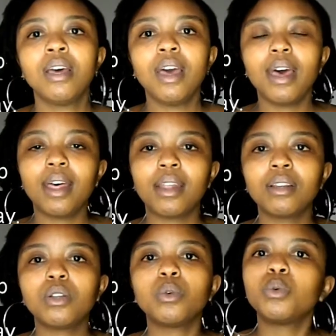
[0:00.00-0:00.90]

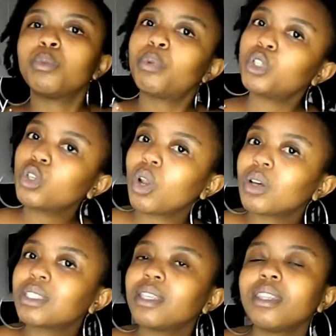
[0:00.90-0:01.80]
and you put your
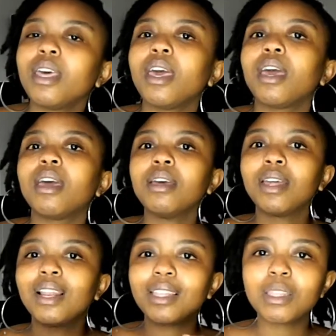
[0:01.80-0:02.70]
locks in there,
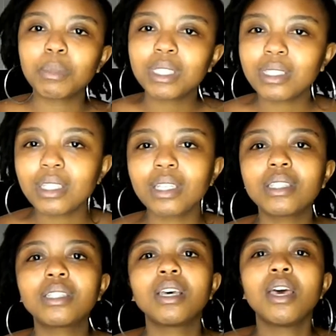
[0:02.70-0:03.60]
let them
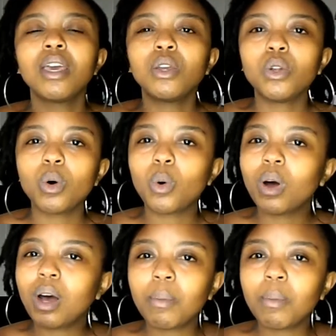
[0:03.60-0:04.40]
sit, you know,